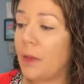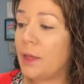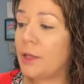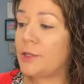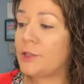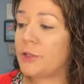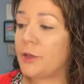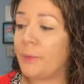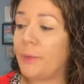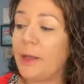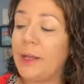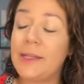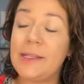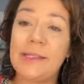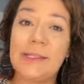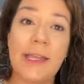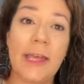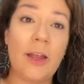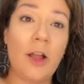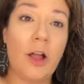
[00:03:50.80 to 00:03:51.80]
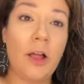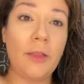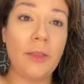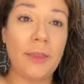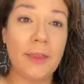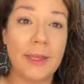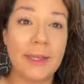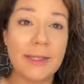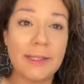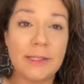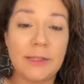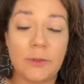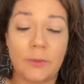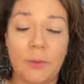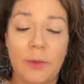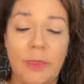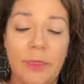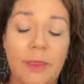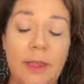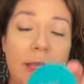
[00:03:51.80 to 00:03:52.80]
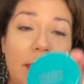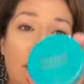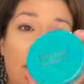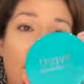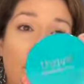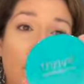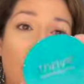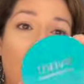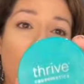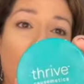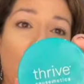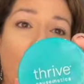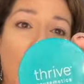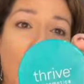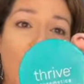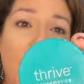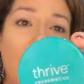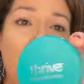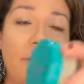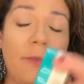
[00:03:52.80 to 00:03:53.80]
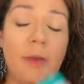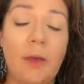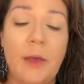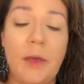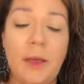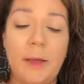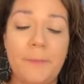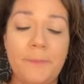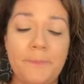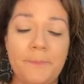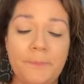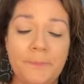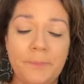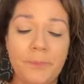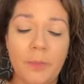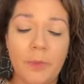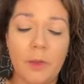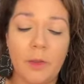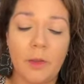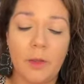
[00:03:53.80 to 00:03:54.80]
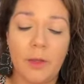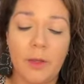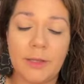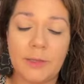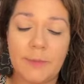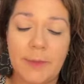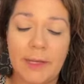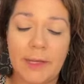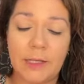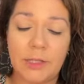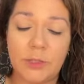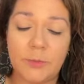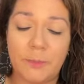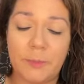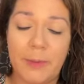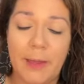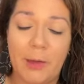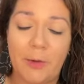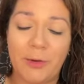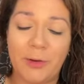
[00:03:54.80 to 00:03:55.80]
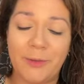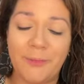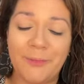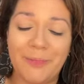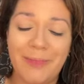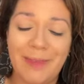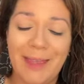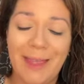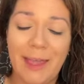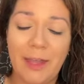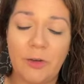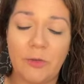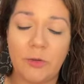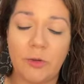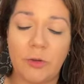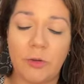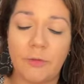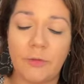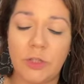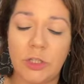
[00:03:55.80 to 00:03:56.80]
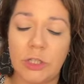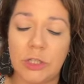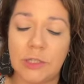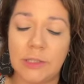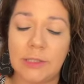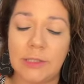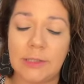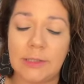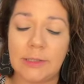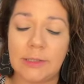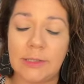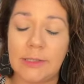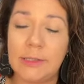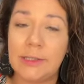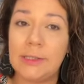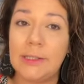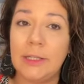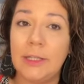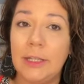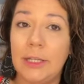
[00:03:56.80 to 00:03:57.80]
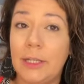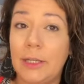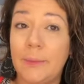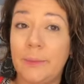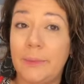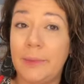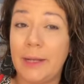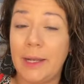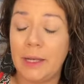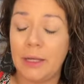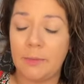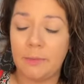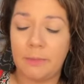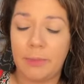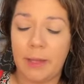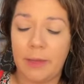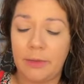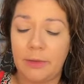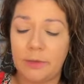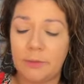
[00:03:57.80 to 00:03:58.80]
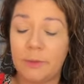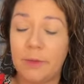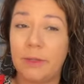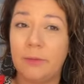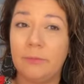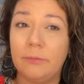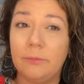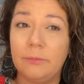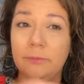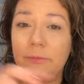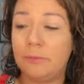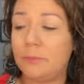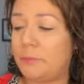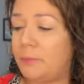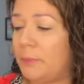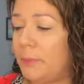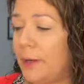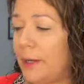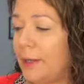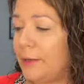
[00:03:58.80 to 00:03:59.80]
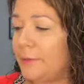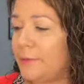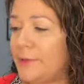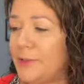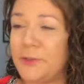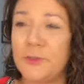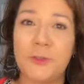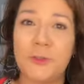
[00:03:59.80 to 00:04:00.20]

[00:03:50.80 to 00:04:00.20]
So I'm going to set all this with the Thrive Cosmetics powder. I don't know if she uses this, but I didn't buy this one. My sister